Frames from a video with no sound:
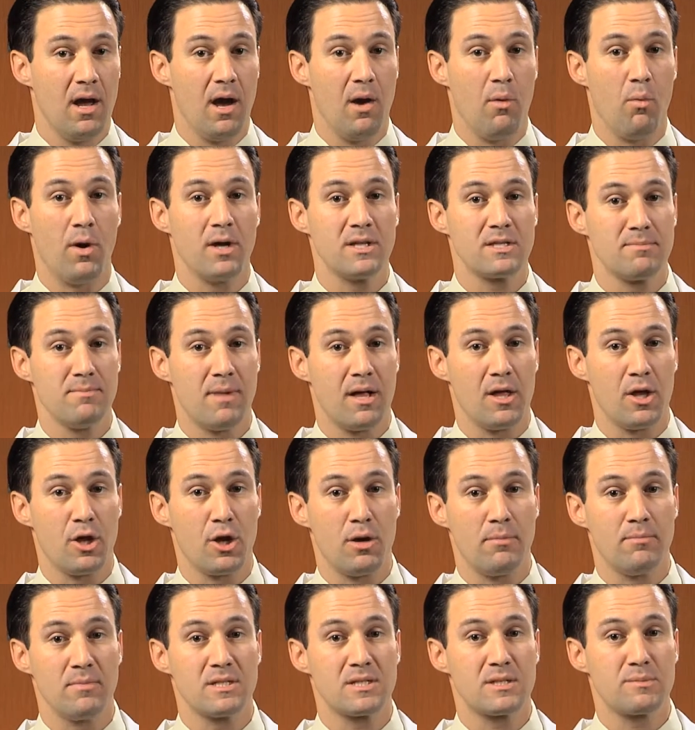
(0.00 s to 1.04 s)
And once
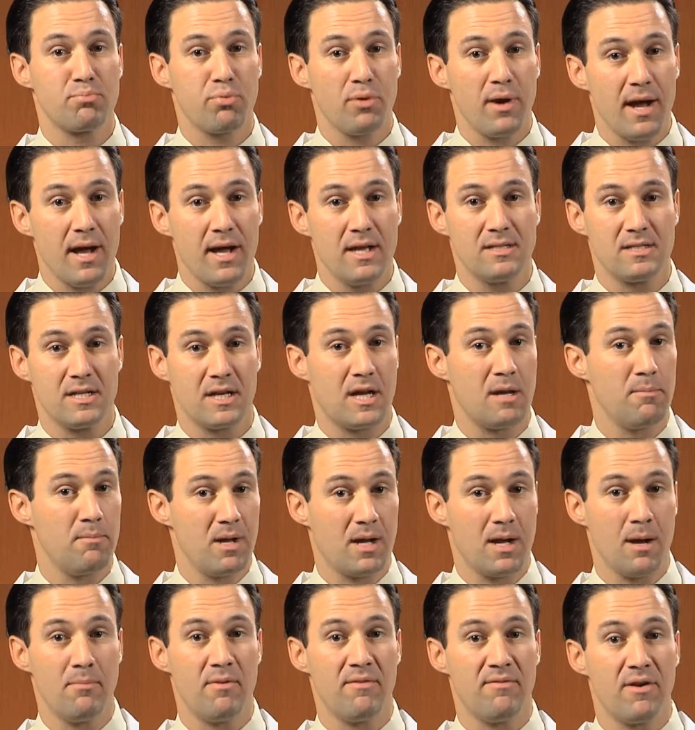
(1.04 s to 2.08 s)
melanoma spreads, it can
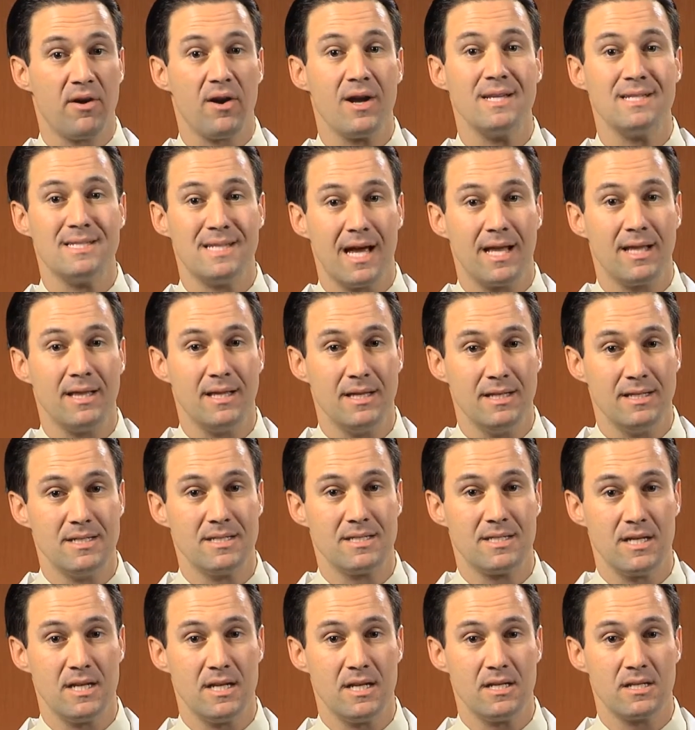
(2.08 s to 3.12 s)
become a very deadly
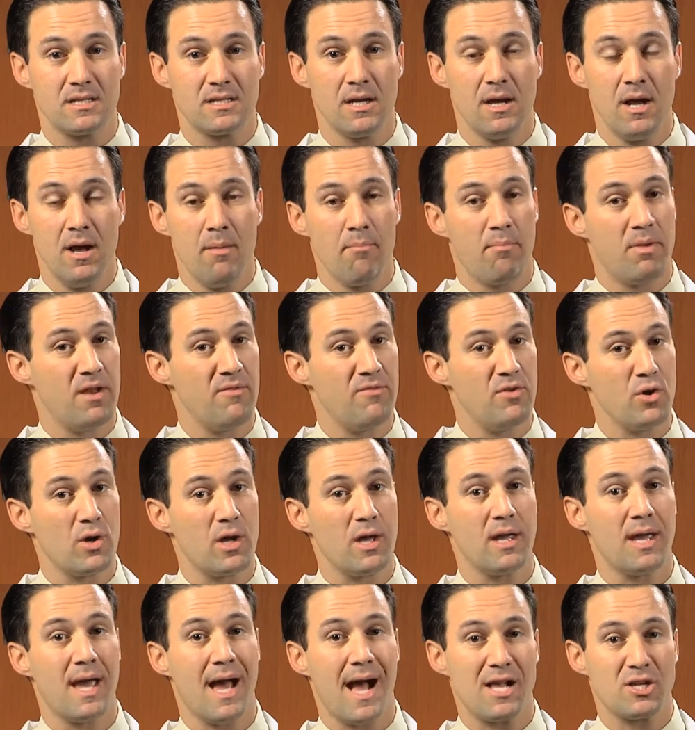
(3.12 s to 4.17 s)
disease. But if you
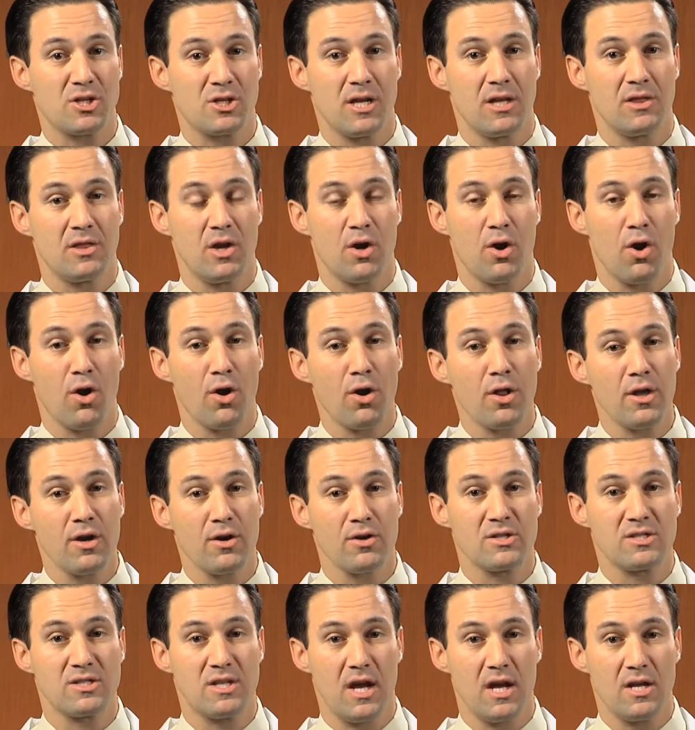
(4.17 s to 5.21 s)
can catch it at the
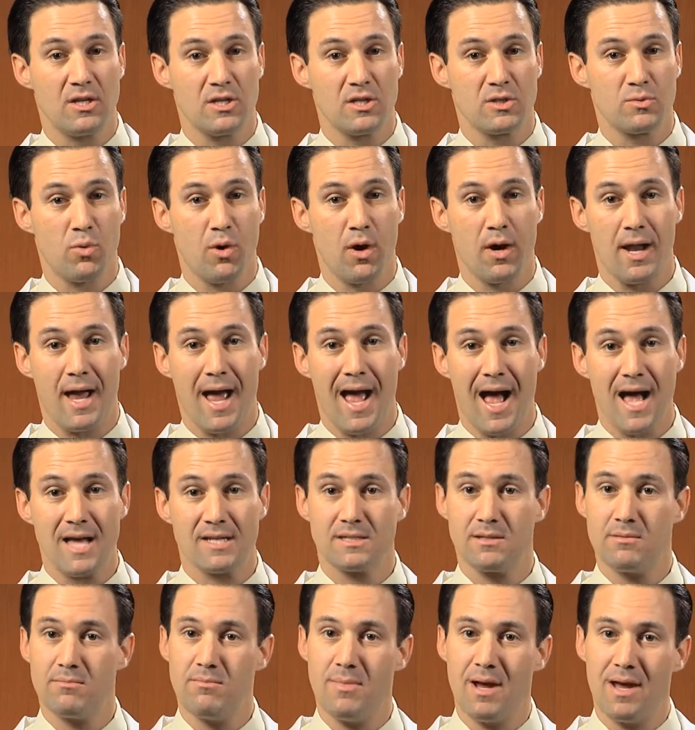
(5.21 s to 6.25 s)
earlier stages where it
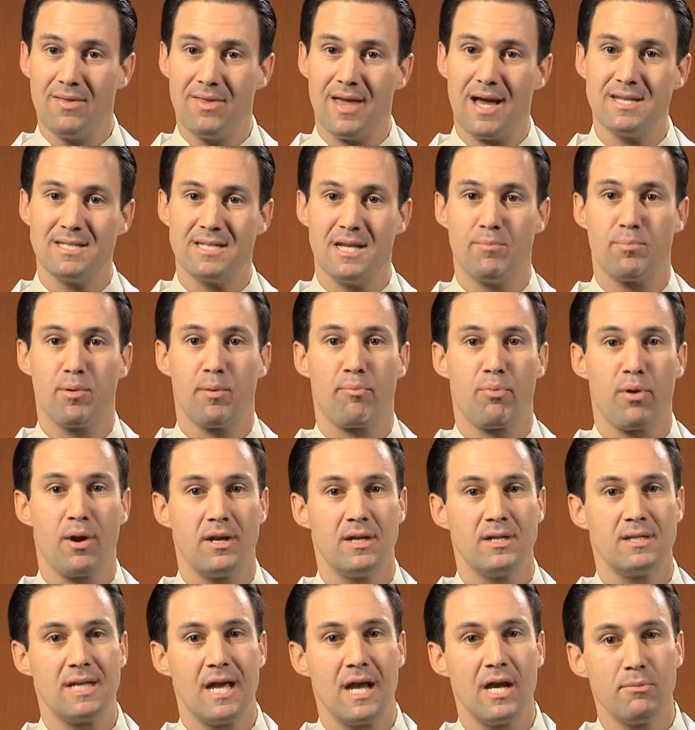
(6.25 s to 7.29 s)
hasn't made that deeper
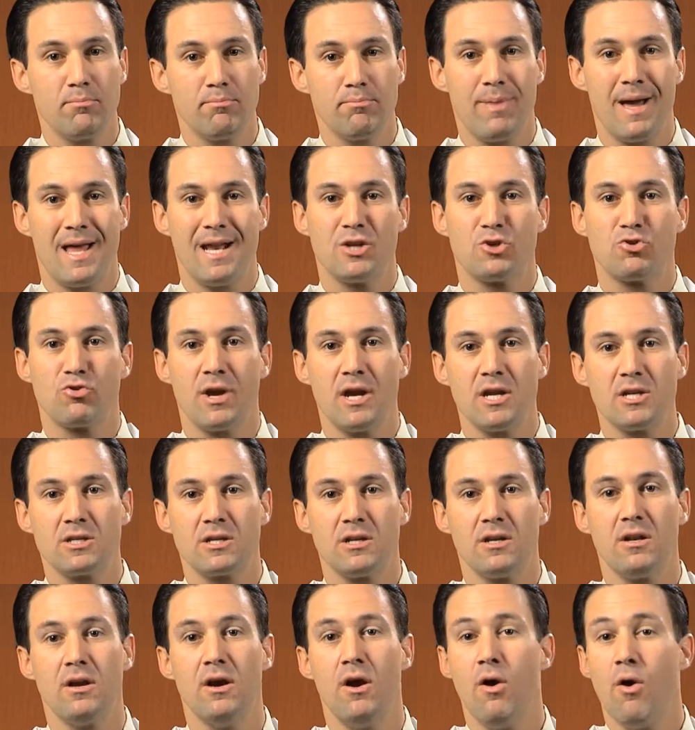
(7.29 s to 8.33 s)

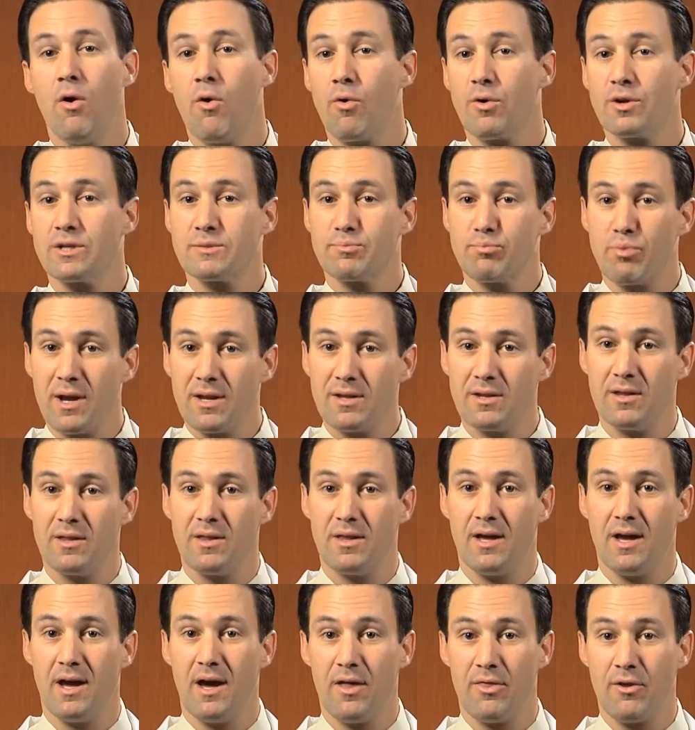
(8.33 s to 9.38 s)
penetration or spread to
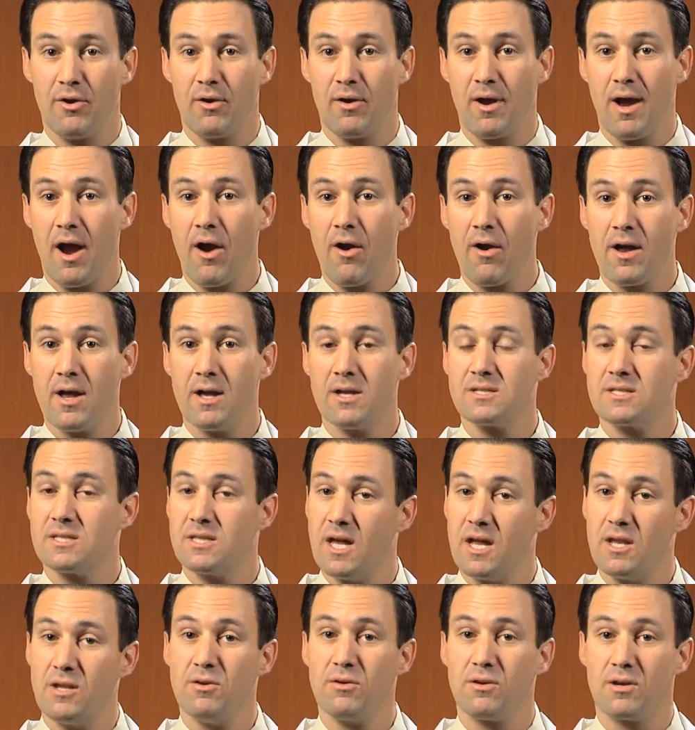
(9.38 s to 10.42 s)
the other areas,
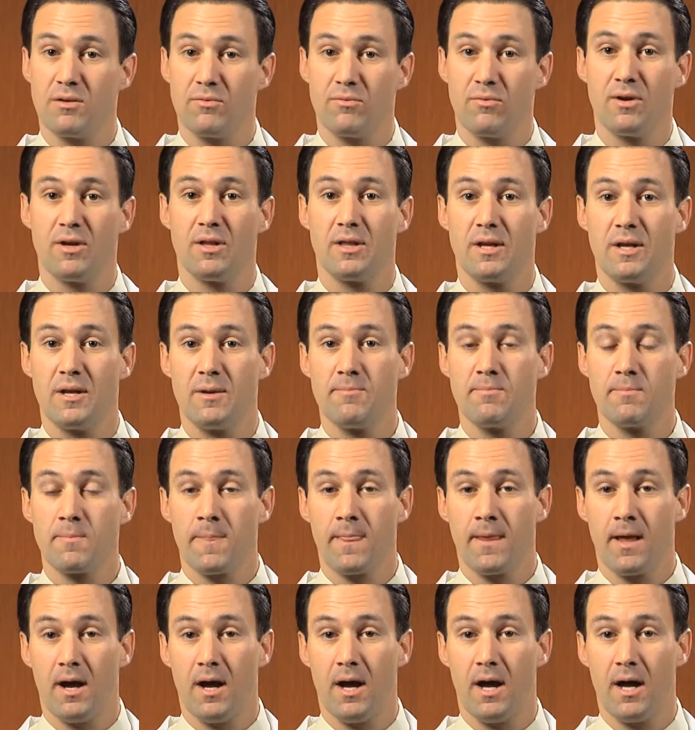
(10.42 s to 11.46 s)
then you can really
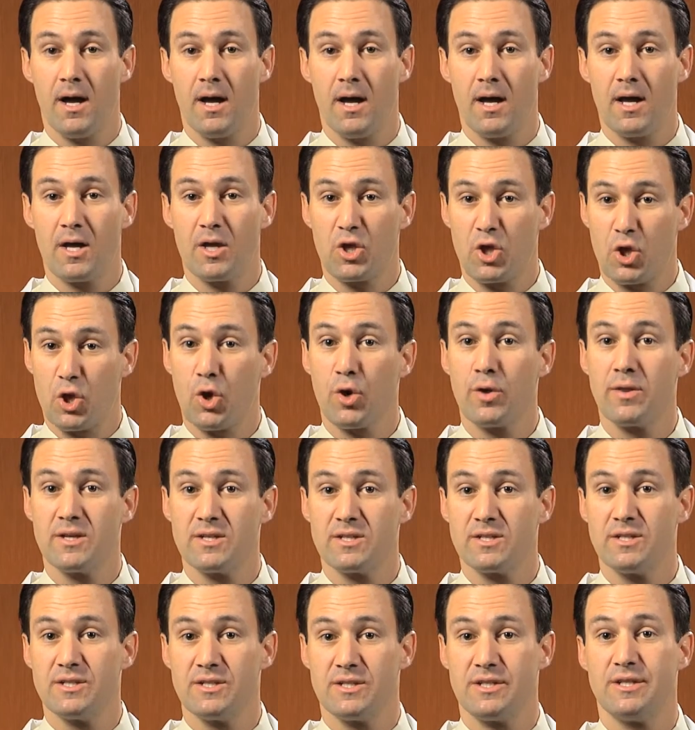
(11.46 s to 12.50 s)
cure
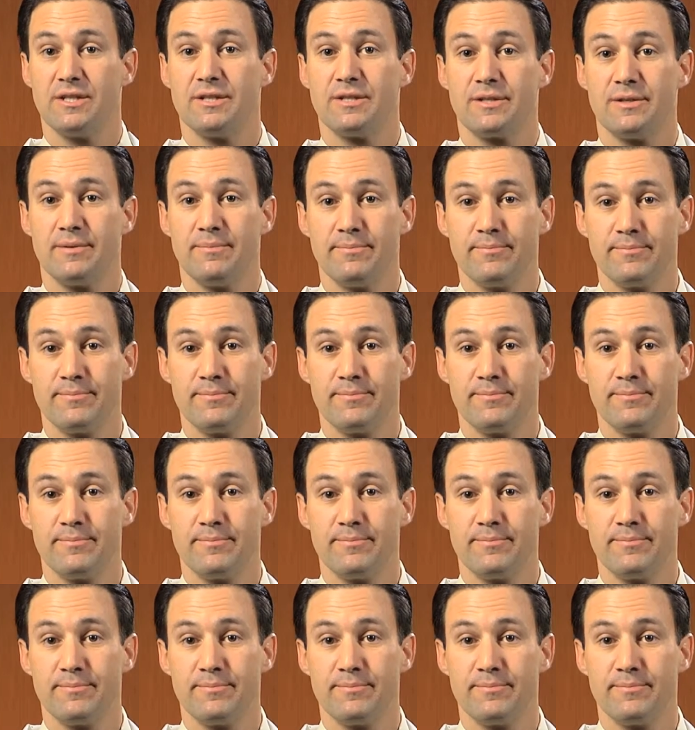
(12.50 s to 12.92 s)
this disease.